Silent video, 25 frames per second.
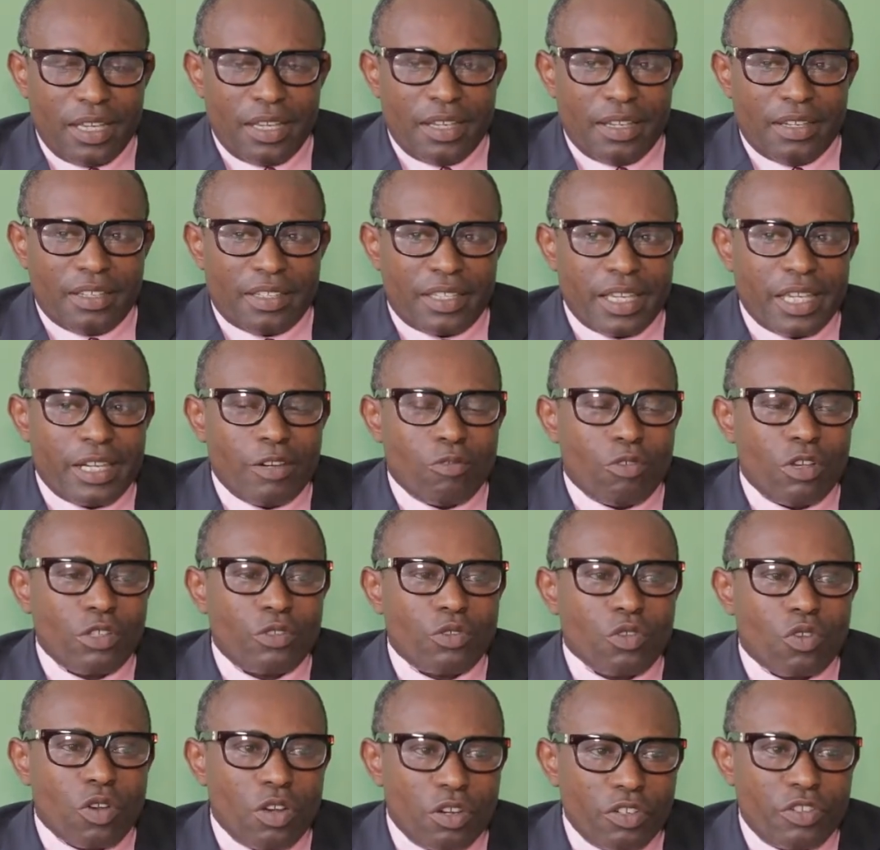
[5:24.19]
He said he wants
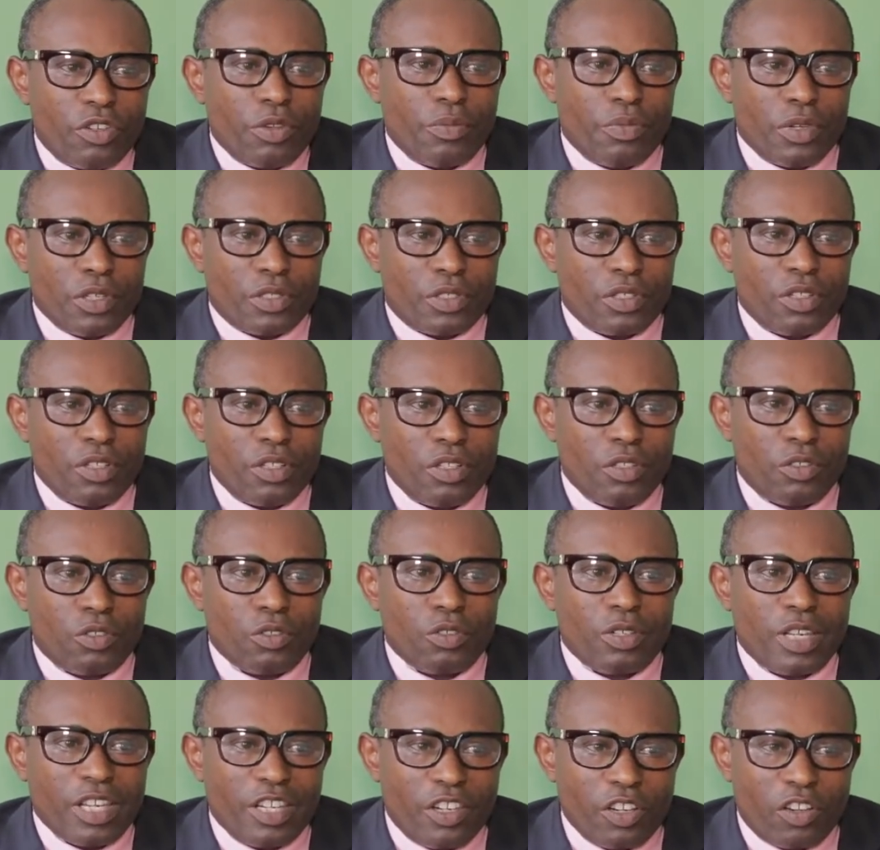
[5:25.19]
to contribute
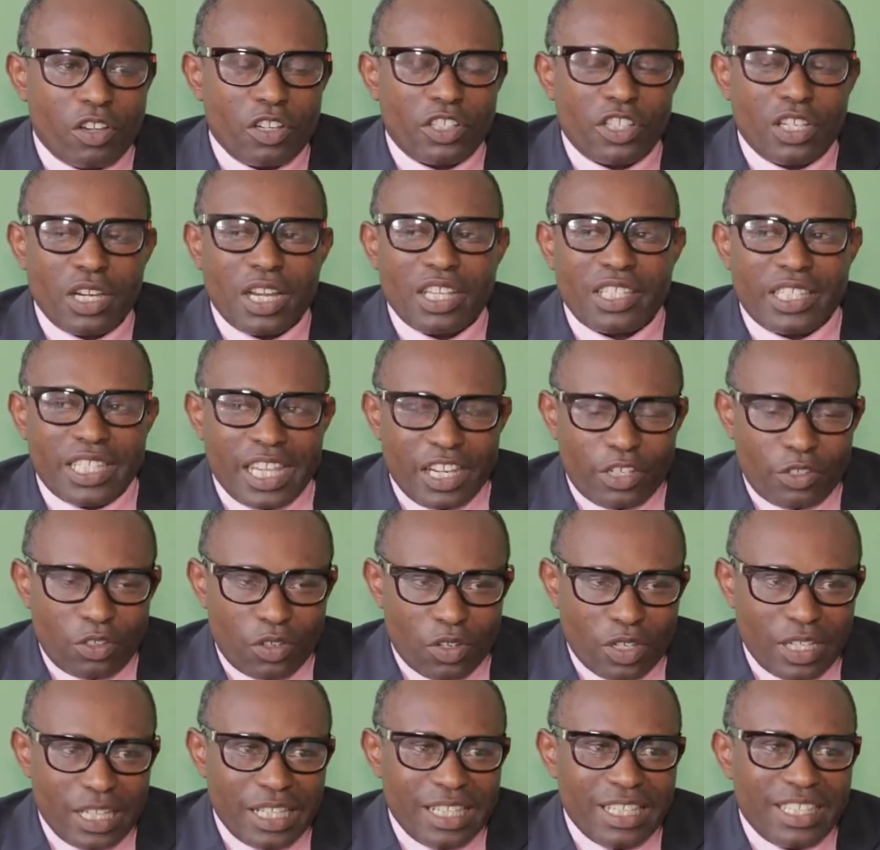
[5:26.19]
to the educational sector
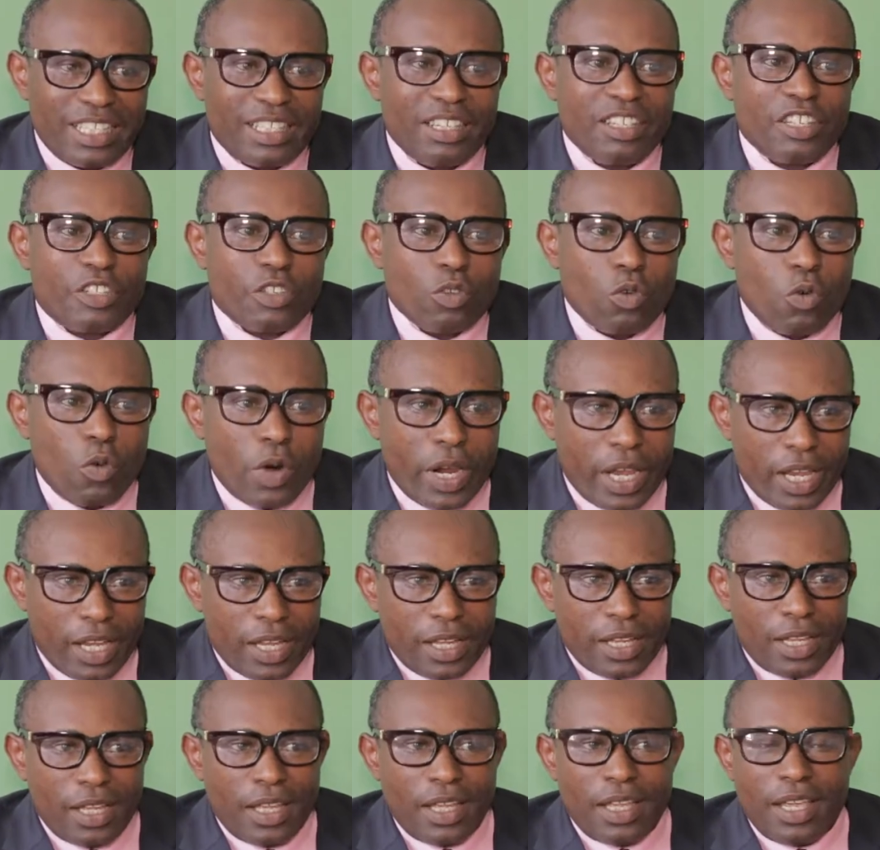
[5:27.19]
in his little way,
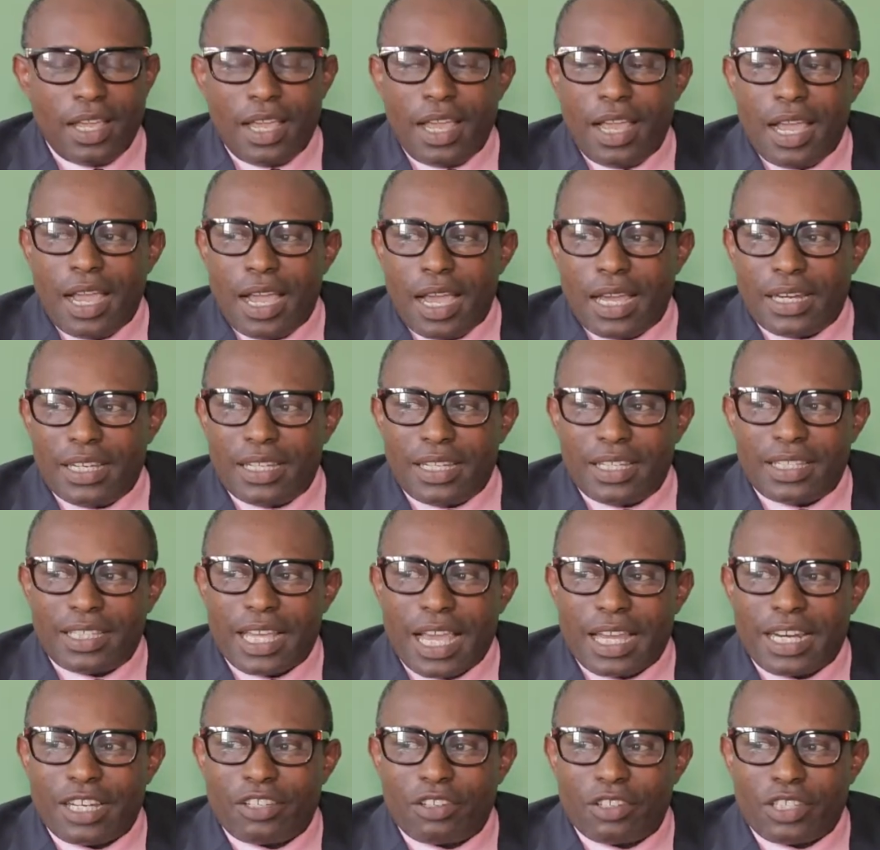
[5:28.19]
and he
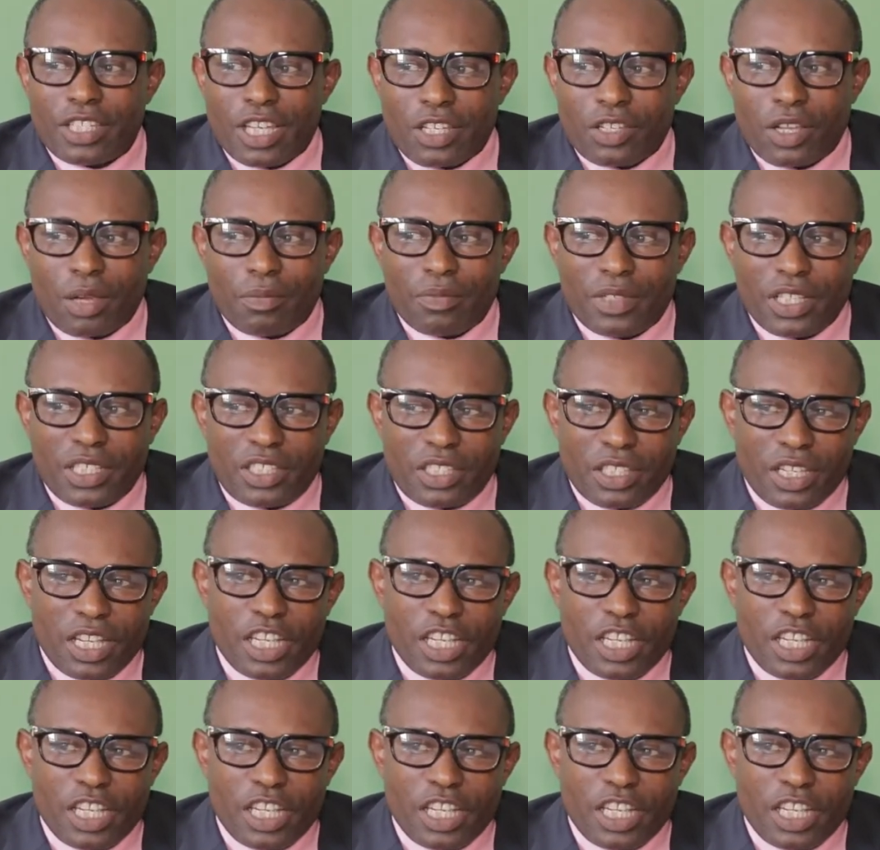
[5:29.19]
decided to set up this